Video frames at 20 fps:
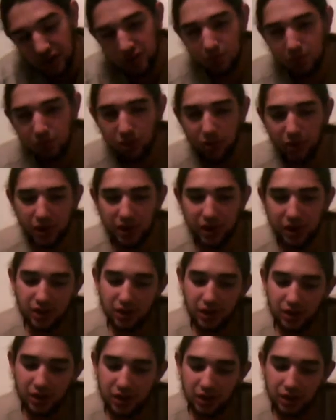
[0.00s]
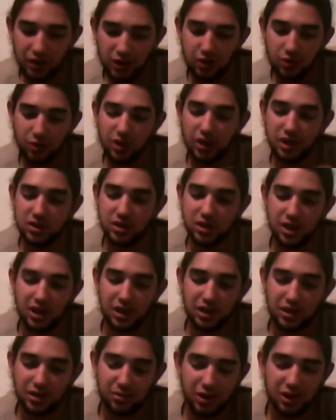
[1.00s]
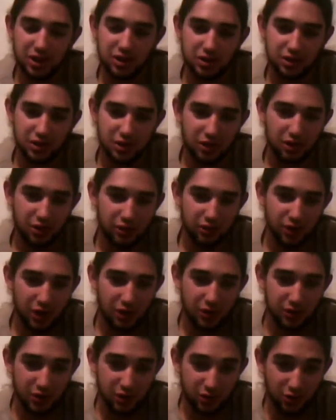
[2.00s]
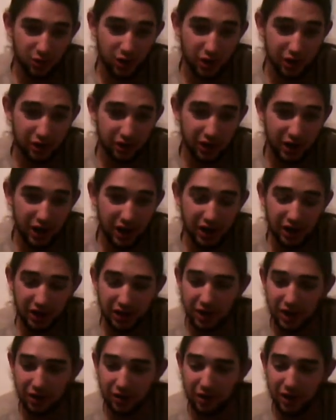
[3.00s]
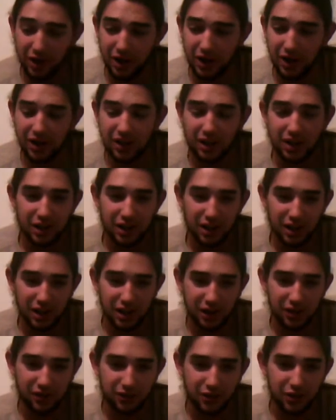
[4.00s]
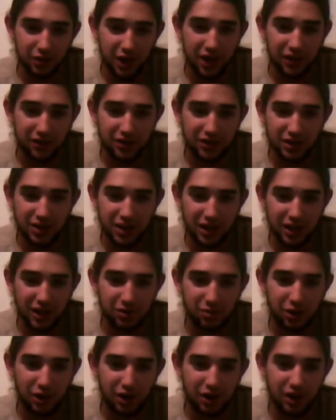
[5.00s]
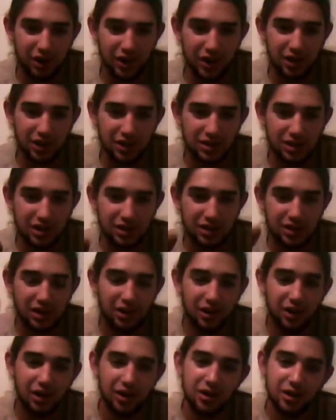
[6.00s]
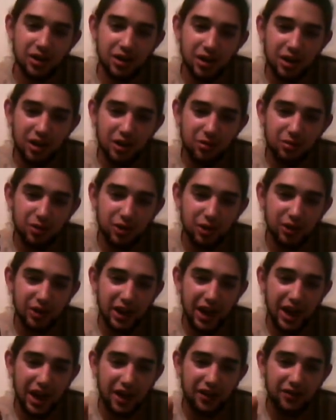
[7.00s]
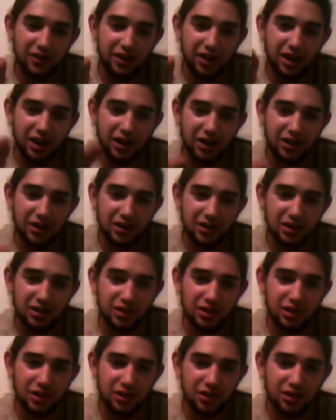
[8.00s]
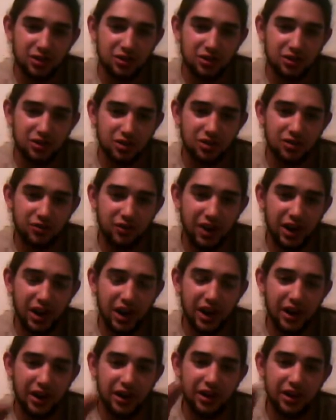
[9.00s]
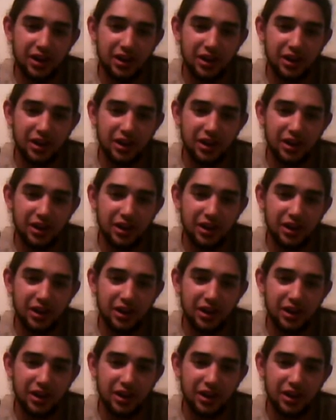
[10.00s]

this point, you want to check to make sure your revolver is working right. That way, if you have to take it apart again, it's not that hard. Hold the half cock. You know, it shouldn't fire.